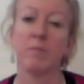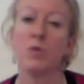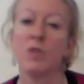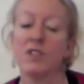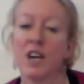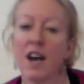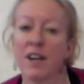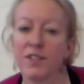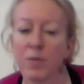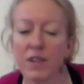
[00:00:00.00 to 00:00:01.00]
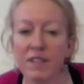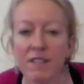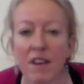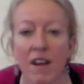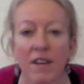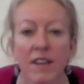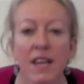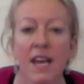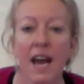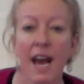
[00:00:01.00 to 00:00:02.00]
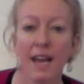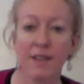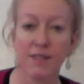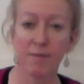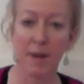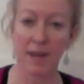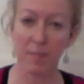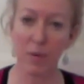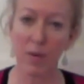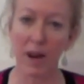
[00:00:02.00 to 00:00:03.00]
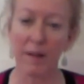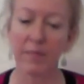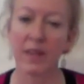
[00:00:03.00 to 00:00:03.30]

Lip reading: Muladhara, Swadhisthana, and Manipura.